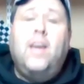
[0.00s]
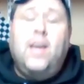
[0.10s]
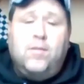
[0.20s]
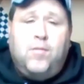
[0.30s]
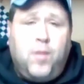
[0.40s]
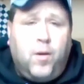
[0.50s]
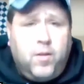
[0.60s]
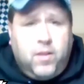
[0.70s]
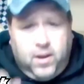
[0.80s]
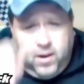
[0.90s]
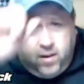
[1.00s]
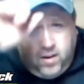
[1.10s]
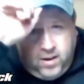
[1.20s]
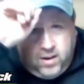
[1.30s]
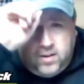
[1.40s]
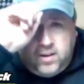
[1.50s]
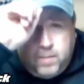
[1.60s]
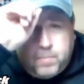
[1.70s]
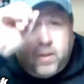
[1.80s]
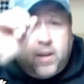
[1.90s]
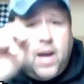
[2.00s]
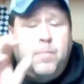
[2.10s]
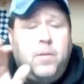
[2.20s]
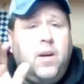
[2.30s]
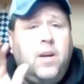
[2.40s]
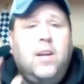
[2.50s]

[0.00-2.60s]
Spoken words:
His 3rd of the year. Tip of the cap to you.